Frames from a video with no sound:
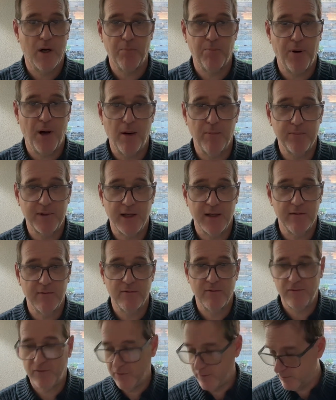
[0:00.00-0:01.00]
a
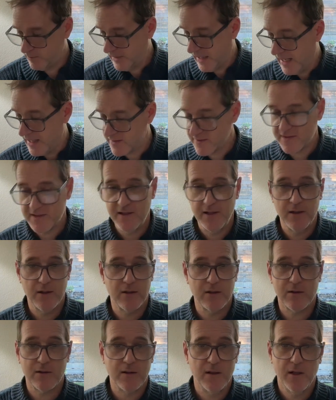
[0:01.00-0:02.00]
pumpkin from last
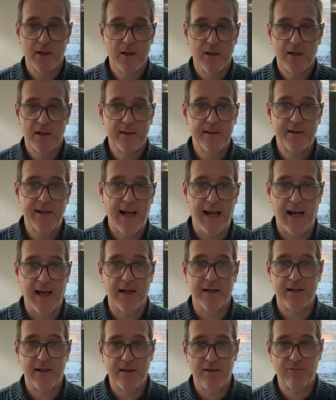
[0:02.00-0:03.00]
year,
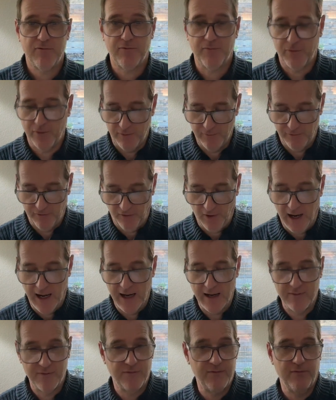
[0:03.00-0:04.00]
candy from
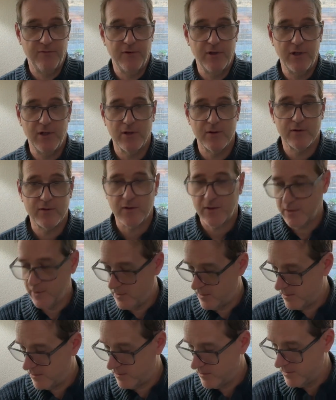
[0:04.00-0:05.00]
5 years
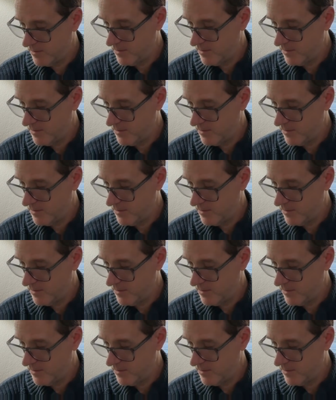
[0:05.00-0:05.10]
ago.